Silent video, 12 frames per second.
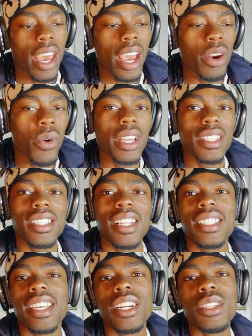Anyways,
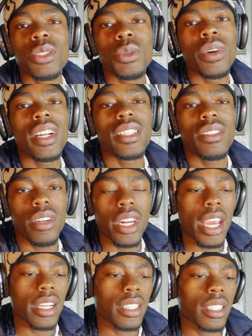let's get into it. Let's
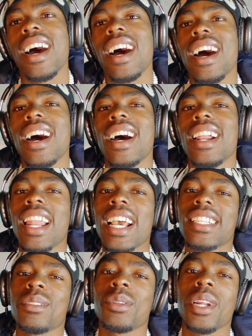react. Like,
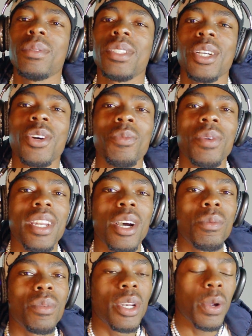subscribe, share, comment
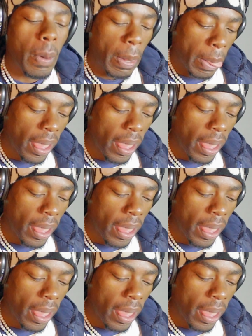down below.